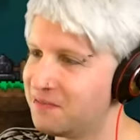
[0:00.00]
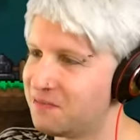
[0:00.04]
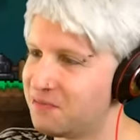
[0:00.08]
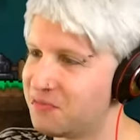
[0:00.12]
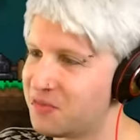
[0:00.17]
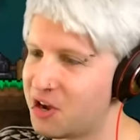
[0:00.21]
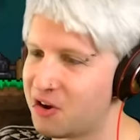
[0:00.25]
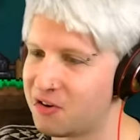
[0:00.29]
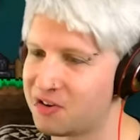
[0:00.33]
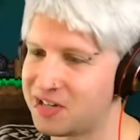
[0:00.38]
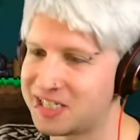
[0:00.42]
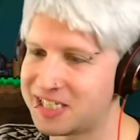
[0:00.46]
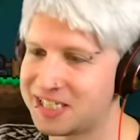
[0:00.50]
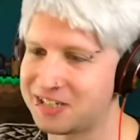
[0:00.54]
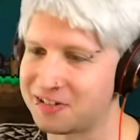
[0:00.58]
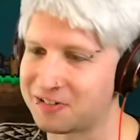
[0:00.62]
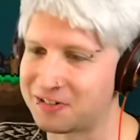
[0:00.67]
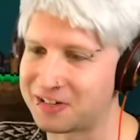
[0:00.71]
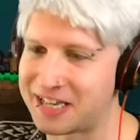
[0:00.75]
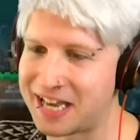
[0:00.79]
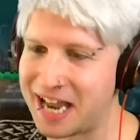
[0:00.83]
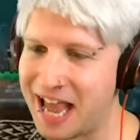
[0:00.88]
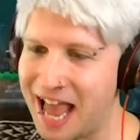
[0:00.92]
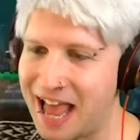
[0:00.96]
No, he's still
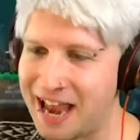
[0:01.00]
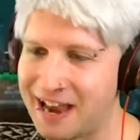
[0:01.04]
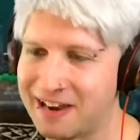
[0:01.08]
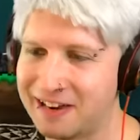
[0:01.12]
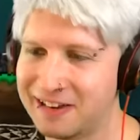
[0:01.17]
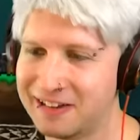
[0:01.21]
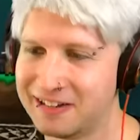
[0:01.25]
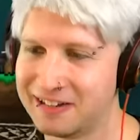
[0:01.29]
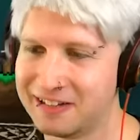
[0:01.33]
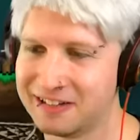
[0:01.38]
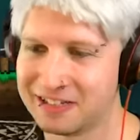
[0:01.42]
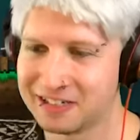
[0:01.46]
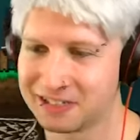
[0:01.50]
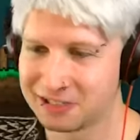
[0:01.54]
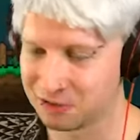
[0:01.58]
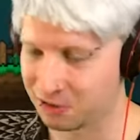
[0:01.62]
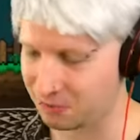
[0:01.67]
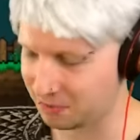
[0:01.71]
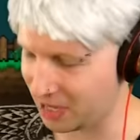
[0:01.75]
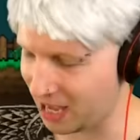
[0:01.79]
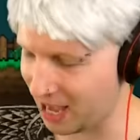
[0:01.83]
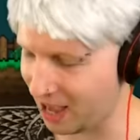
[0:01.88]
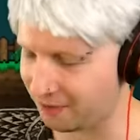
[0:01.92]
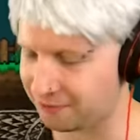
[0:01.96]
dead. So
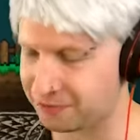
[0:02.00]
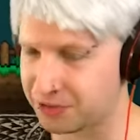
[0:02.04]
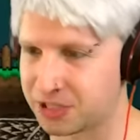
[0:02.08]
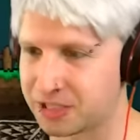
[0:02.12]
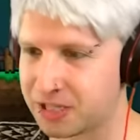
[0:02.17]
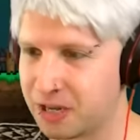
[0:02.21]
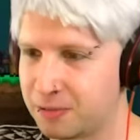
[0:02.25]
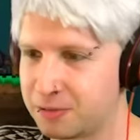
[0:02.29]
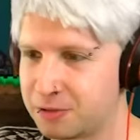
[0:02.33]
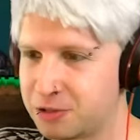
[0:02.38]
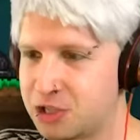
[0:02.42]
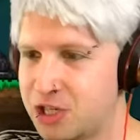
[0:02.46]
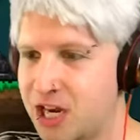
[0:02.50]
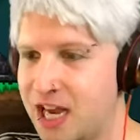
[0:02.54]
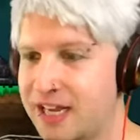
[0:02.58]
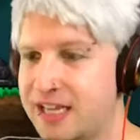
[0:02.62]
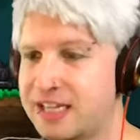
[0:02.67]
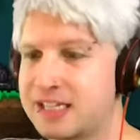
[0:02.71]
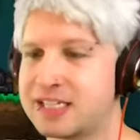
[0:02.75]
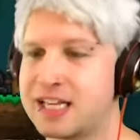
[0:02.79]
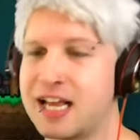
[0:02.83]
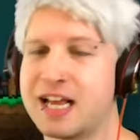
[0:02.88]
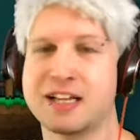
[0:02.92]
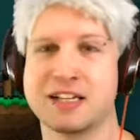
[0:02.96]
I'm gonna have to double check,
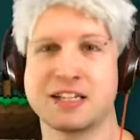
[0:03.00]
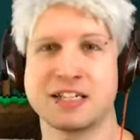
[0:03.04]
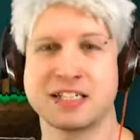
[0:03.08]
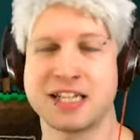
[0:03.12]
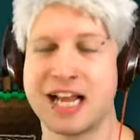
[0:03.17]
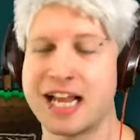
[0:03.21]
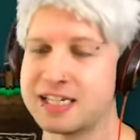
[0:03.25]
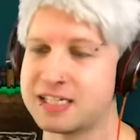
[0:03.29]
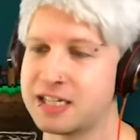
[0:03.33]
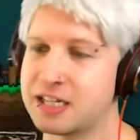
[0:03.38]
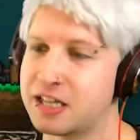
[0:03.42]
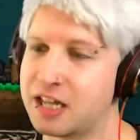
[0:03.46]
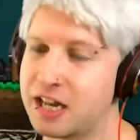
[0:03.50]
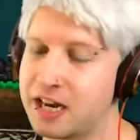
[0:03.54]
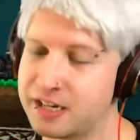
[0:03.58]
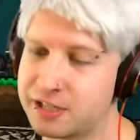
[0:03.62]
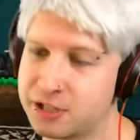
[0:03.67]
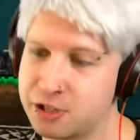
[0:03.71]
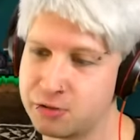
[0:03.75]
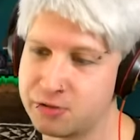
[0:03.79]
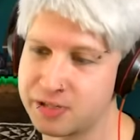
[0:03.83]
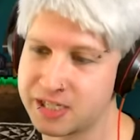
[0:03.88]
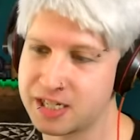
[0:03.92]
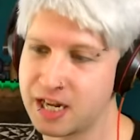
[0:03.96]
because that, because that's the thing
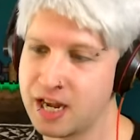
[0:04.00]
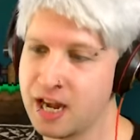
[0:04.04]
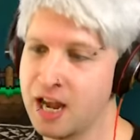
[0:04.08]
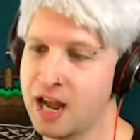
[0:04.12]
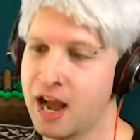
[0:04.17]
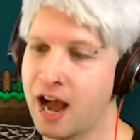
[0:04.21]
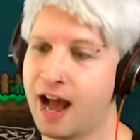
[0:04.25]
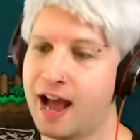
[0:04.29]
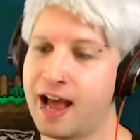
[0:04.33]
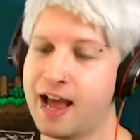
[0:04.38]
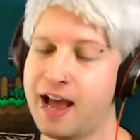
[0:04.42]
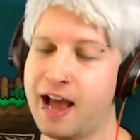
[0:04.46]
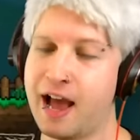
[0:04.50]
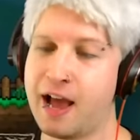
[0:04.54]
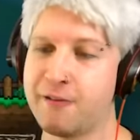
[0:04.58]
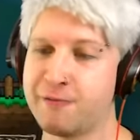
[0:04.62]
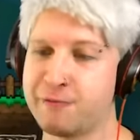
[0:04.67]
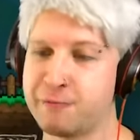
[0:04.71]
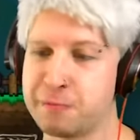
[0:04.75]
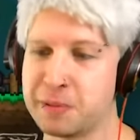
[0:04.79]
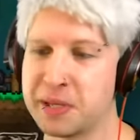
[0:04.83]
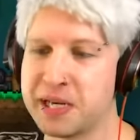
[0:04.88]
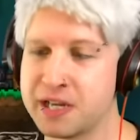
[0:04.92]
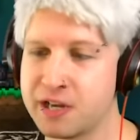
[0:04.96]
too is I,
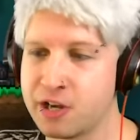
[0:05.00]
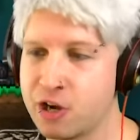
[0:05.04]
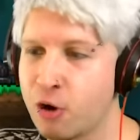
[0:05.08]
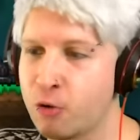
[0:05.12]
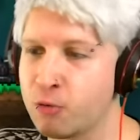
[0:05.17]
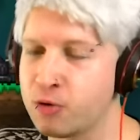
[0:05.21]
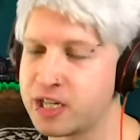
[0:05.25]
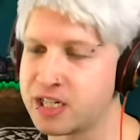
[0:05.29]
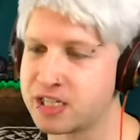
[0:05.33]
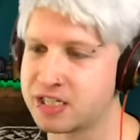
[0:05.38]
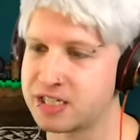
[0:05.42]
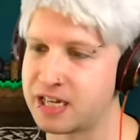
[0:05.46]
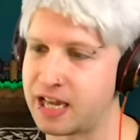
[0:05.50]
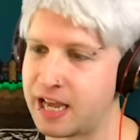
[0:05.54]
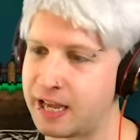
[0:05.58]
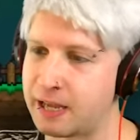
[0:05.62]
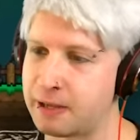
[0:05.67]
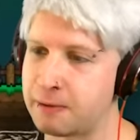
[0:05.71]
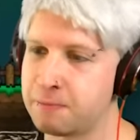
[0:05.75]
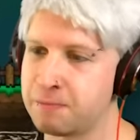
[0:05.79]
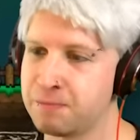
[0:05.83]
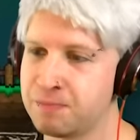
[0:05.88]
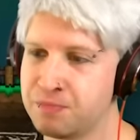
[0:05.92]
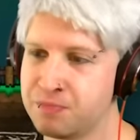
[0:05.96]
I've been
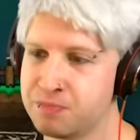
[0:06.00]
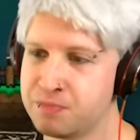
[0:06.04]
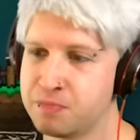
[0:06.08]
noticing,